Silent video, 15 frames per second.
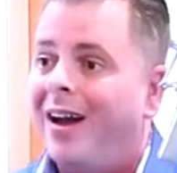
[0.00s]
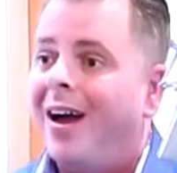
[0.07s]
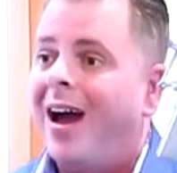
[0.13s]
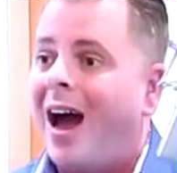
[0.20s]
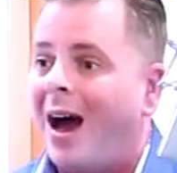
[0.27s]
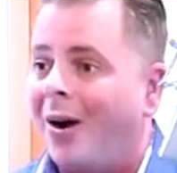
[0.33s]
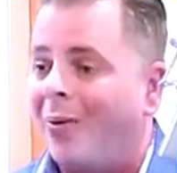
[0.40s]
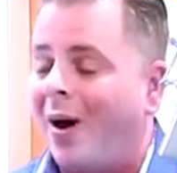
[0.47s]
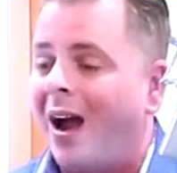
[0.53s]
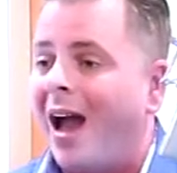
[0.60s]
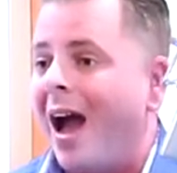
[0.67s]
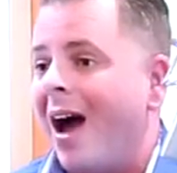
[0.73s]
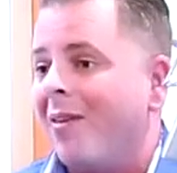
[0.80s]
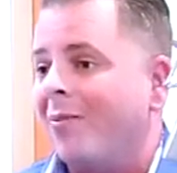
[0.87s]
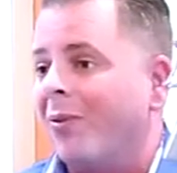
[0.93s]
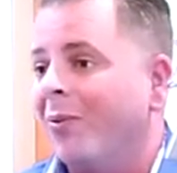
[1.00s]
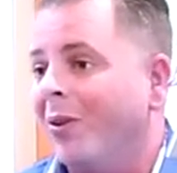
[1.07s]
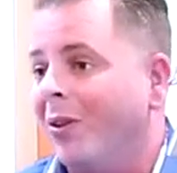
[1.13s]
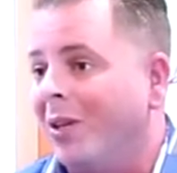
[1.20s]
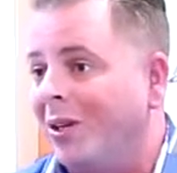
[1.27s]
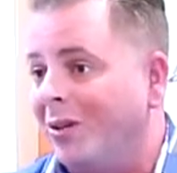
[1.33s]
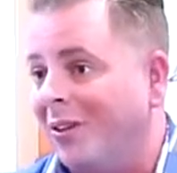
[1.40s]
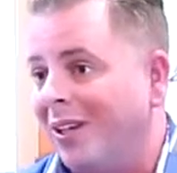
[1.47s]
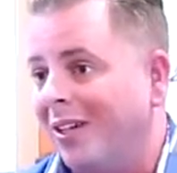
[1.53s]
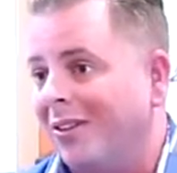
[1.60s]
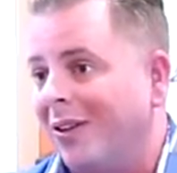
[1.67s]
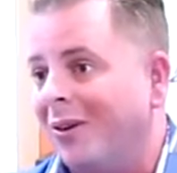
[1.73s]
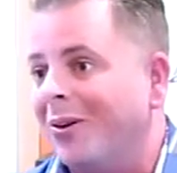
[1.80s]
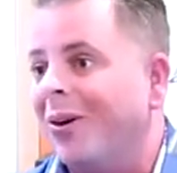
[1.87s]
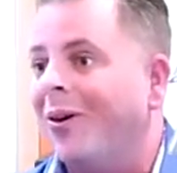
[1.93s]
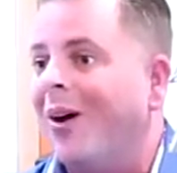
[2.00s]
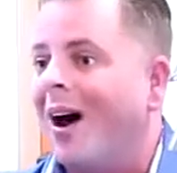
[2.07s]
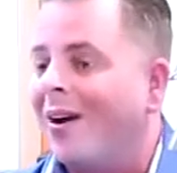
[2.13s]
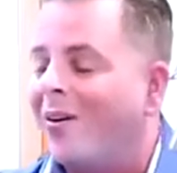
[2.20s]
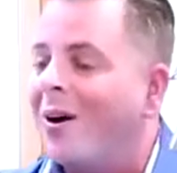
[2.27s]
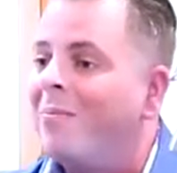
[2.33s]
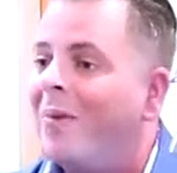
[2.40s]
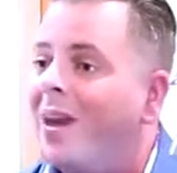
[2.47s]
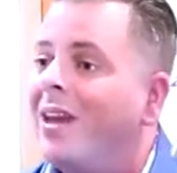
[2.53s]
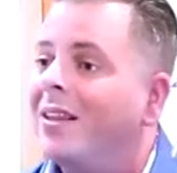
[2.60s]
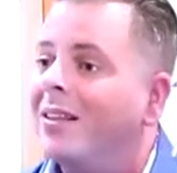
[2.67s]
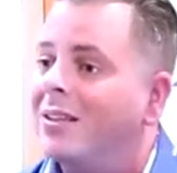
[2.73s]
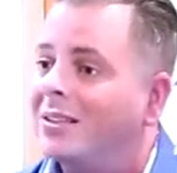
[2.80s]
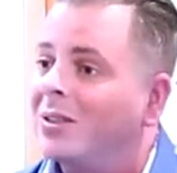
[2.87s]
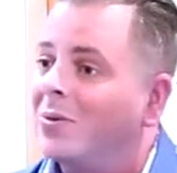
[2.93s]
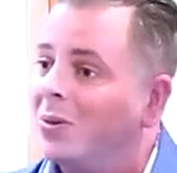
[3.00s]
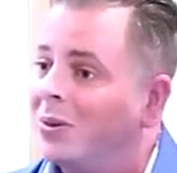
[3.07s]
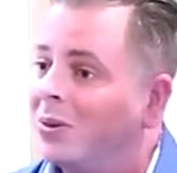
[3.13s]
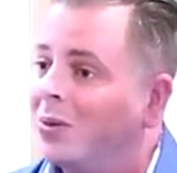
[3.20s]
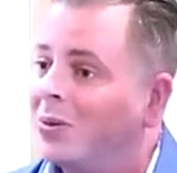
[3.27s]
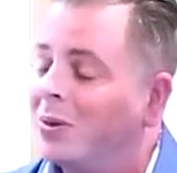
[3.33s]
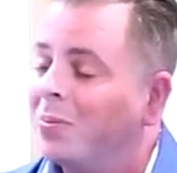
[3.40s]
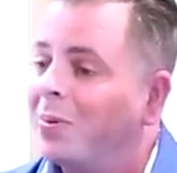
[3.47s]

How do I have a really unique logo? How do I make this a really cool